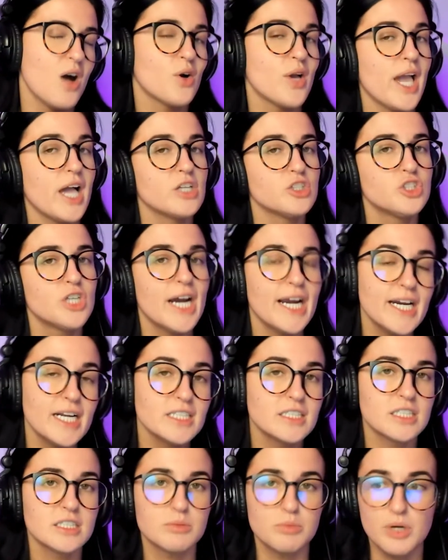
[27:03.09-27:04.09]
Okay, I'll try
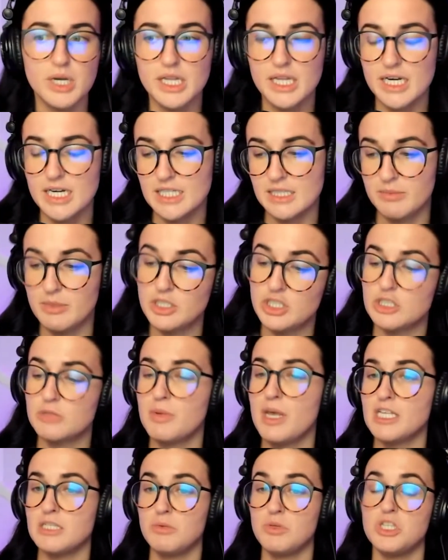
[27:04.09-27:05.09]
not to spoil it as much
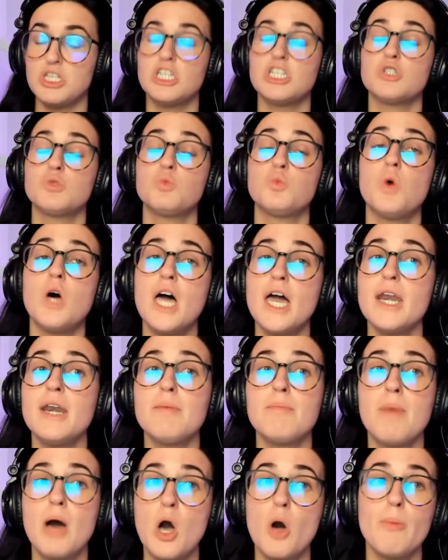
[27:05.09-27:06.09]
as possible. There's
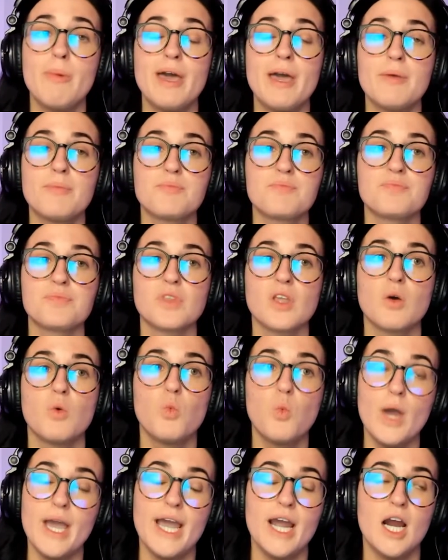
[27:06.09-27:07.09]
one moment
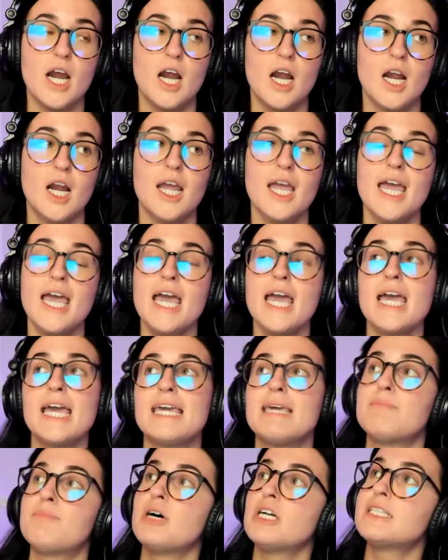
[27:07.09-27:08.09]
where
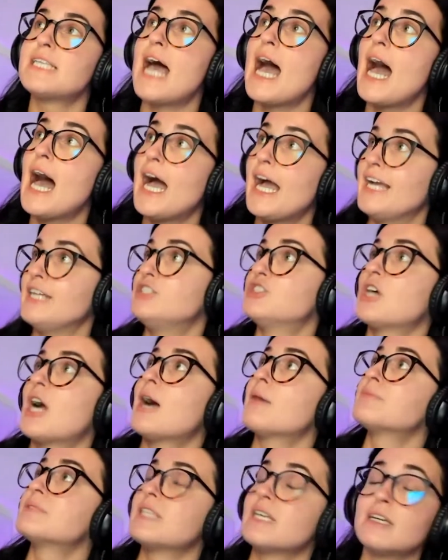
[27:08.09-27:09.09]
he puts eye
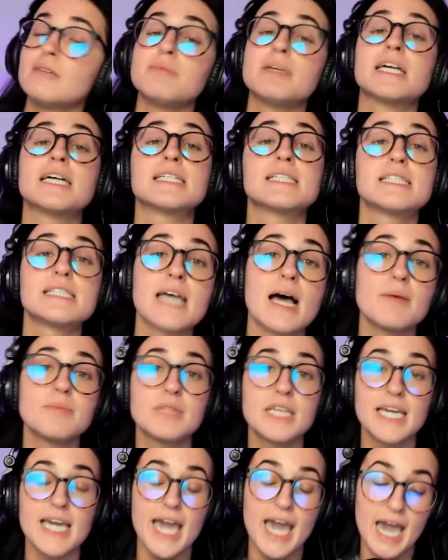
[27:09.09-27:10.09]
drops in because
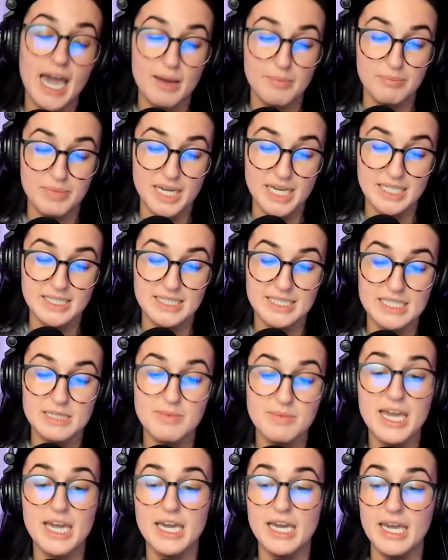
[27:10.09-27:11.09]
something happens
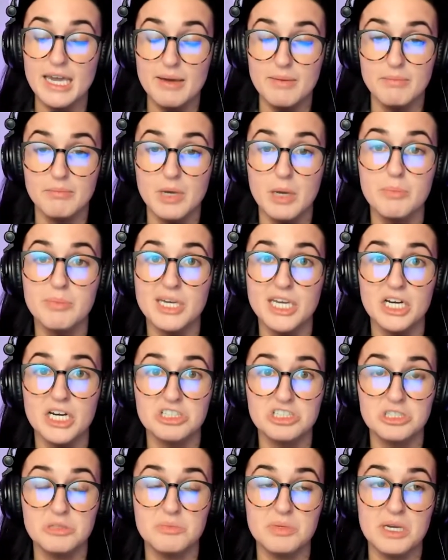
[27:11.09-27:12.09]
to make him
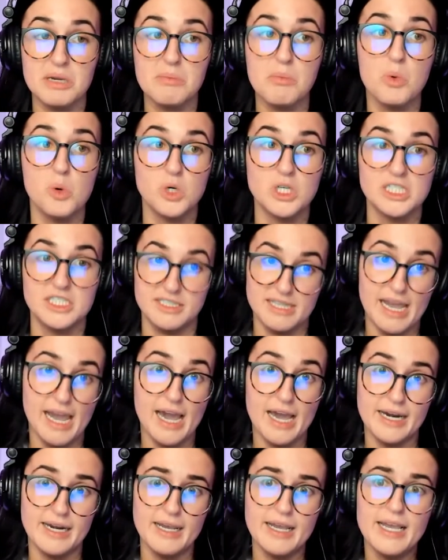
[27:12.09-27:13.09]
appear to be more
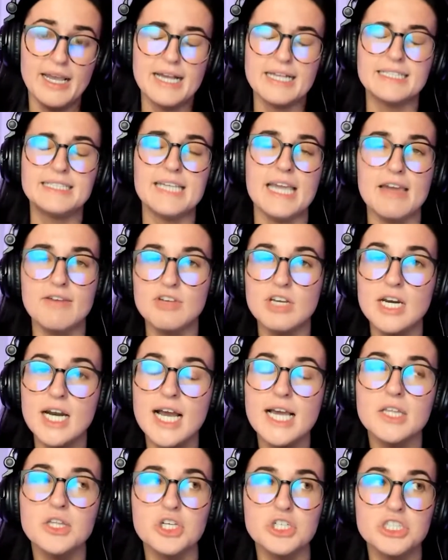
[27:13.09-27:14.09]
sad. David
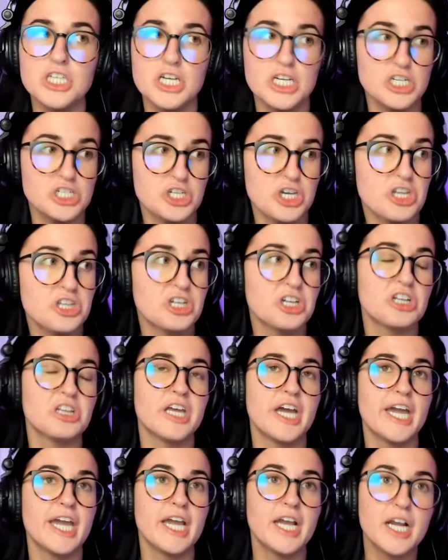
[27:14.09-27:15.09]
and I looked at each other
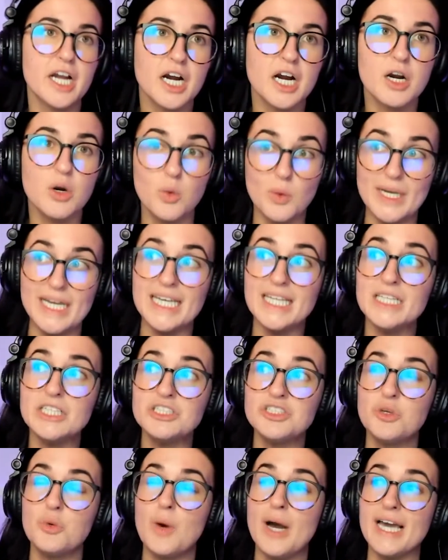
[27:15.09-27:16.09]
like, are we in
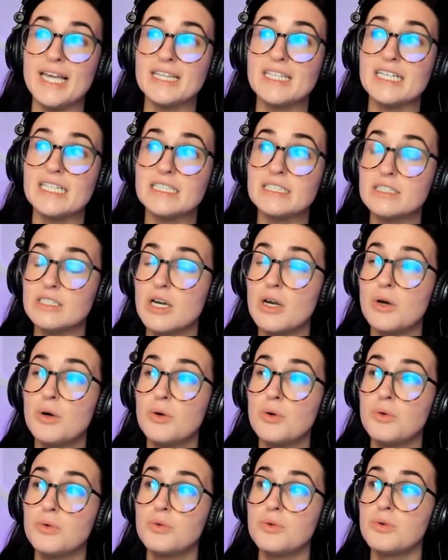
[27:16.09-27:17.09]
the twilight
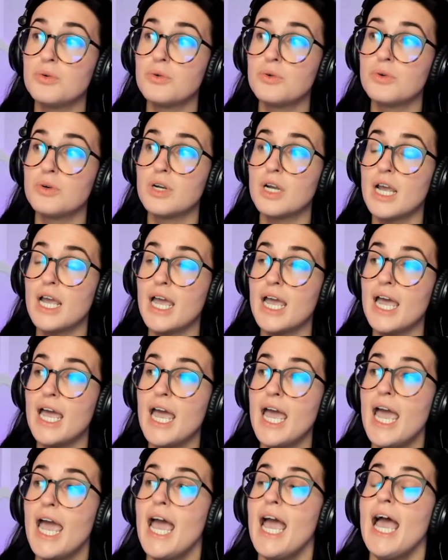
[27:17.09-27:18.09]
zone?
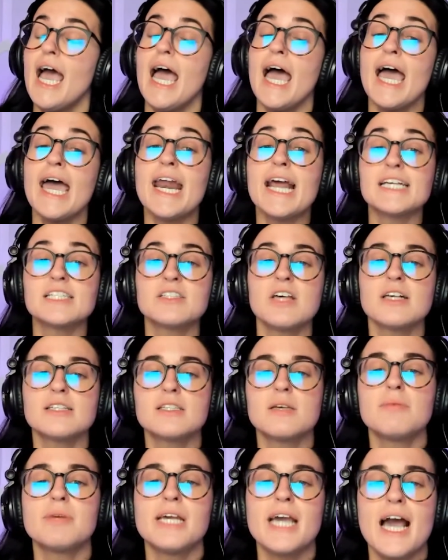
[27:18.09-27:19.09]
And I
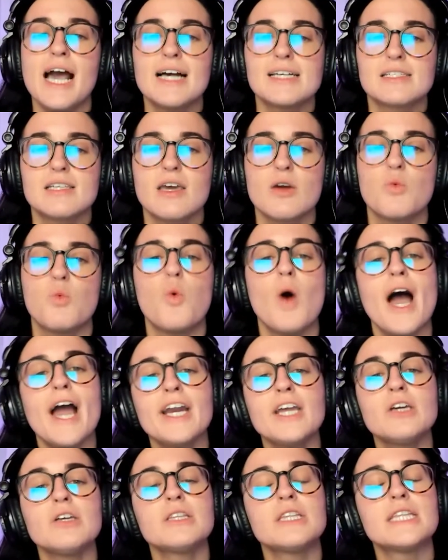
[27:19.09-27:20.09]
saw somebody ask like,
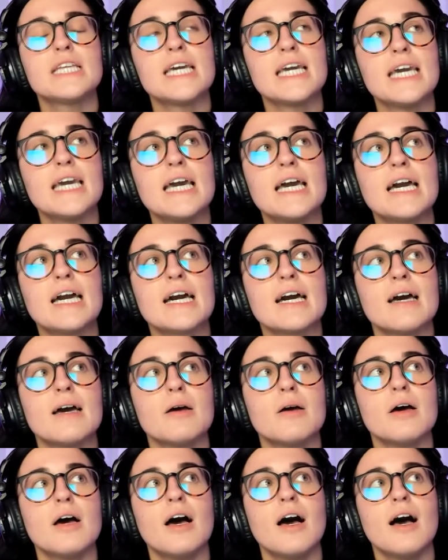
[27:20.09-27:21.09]
why do you think
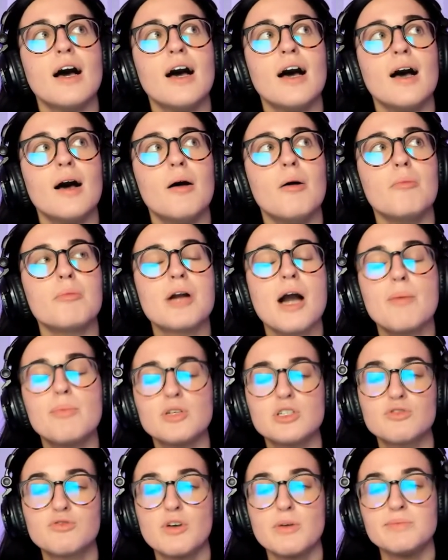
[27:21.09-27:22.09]
um,
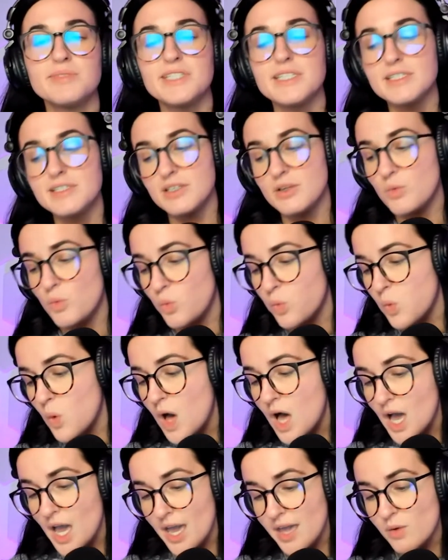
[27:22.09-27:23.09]
couples from season
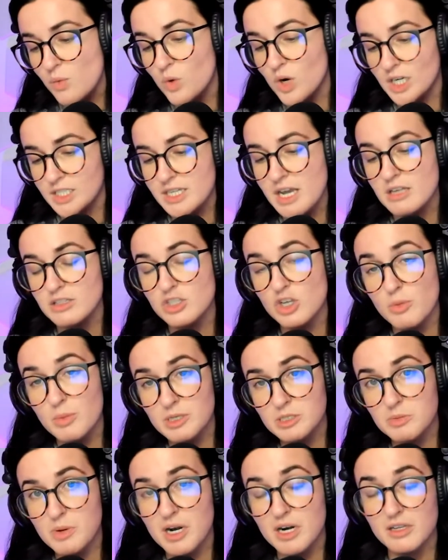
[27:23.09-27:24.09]
1 worked out so
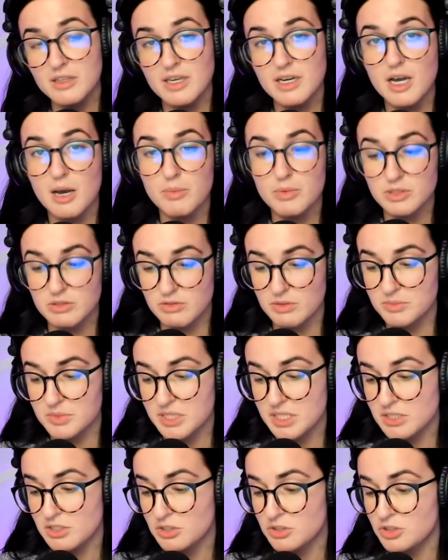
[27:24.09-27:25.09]
much better than couples from
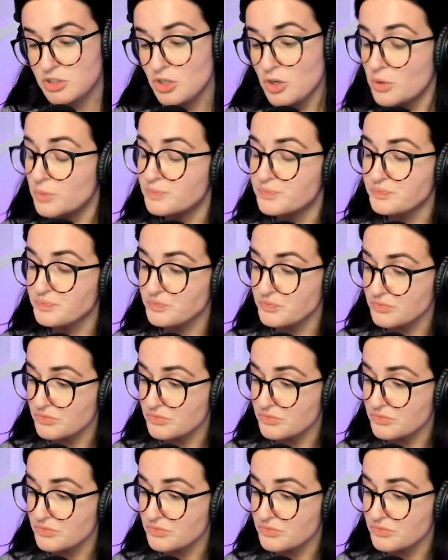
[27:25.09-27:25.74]
season 2?